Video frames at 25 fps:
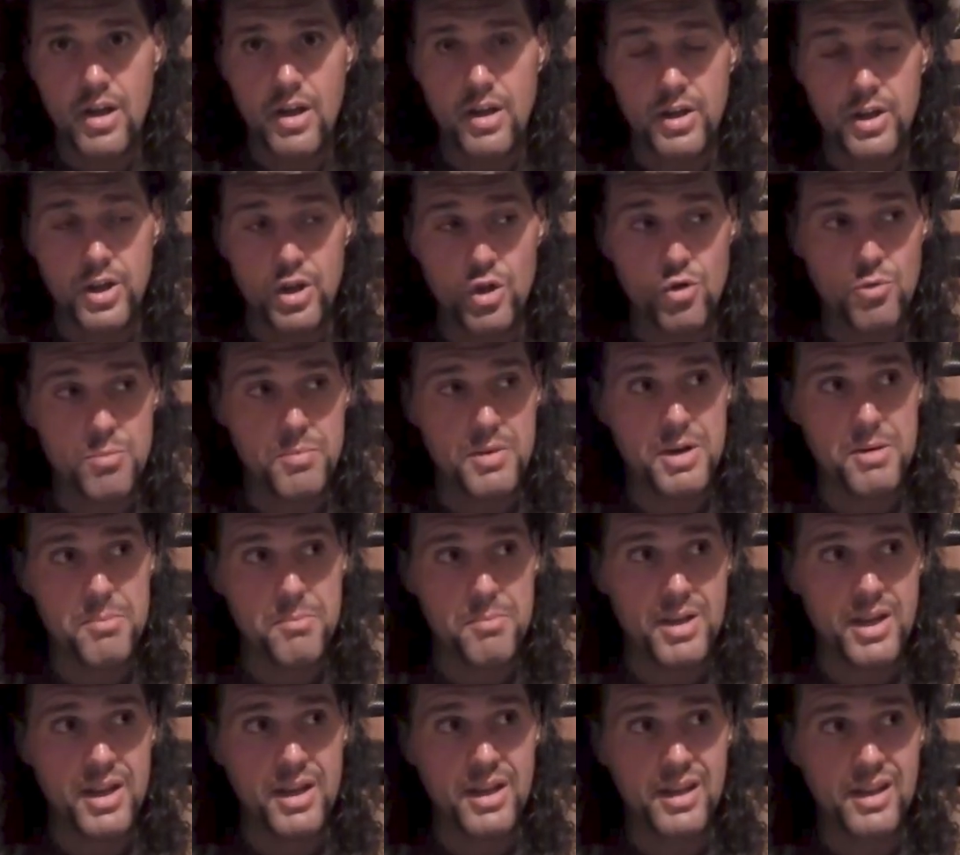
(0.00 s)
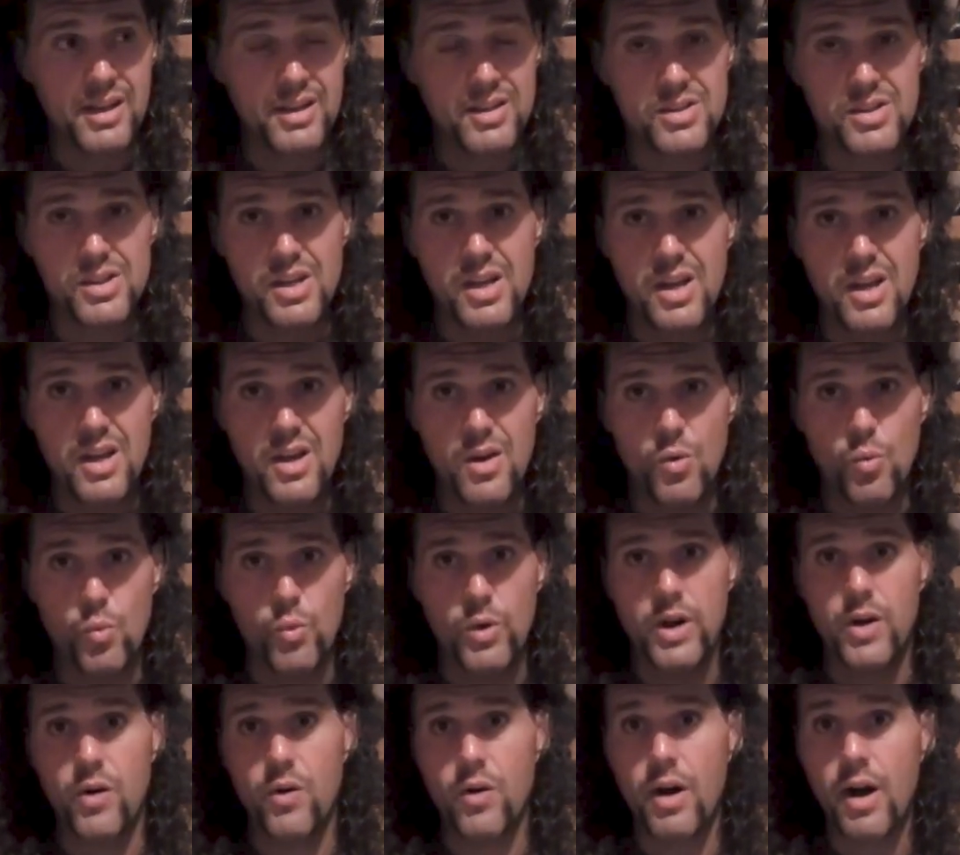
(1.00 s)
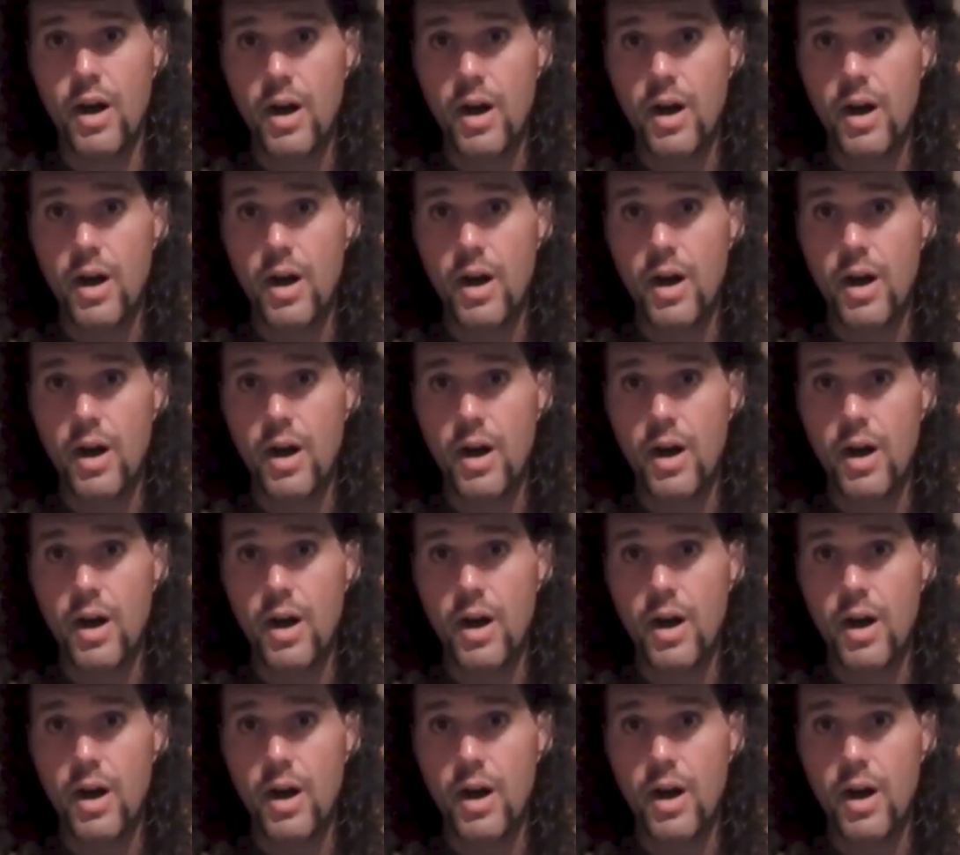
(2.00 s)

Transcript: Human beings, we are